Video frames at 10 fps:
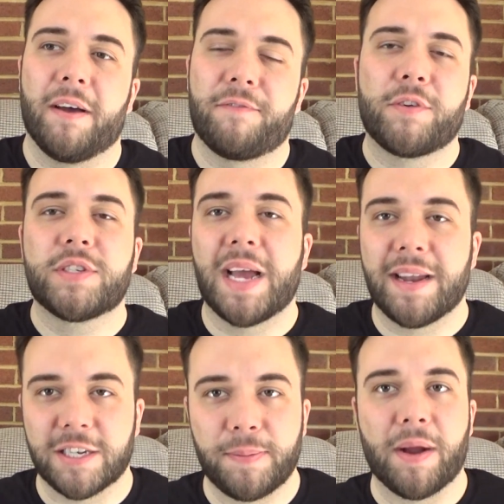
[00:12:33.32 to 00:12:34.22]

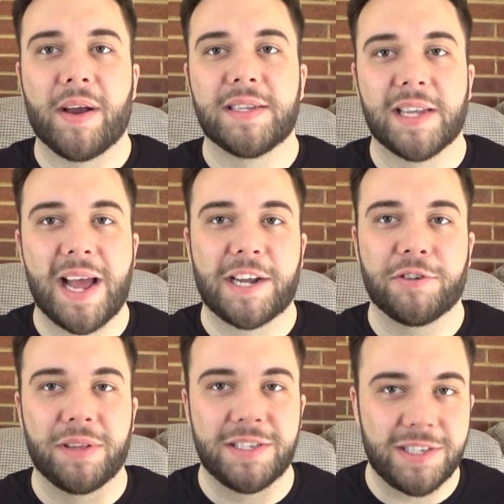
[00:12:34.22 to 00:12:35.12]
First-hand experience and
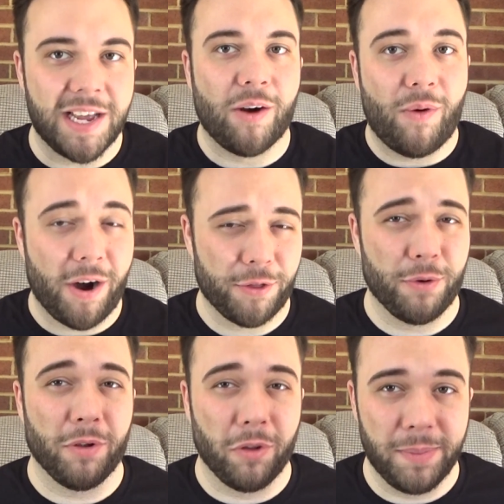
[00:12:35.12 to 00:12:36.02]
actually seeing a
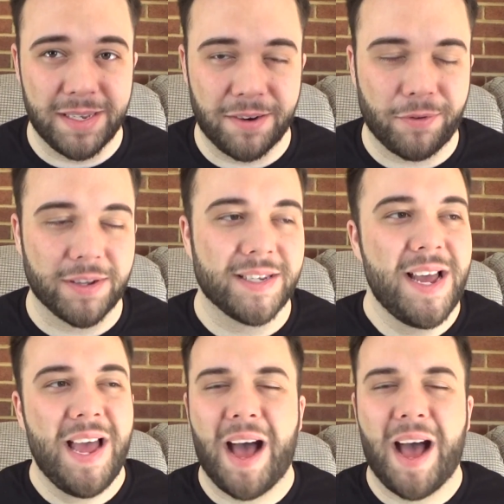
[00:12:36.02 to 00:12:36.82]
walkthrough are a little bit different.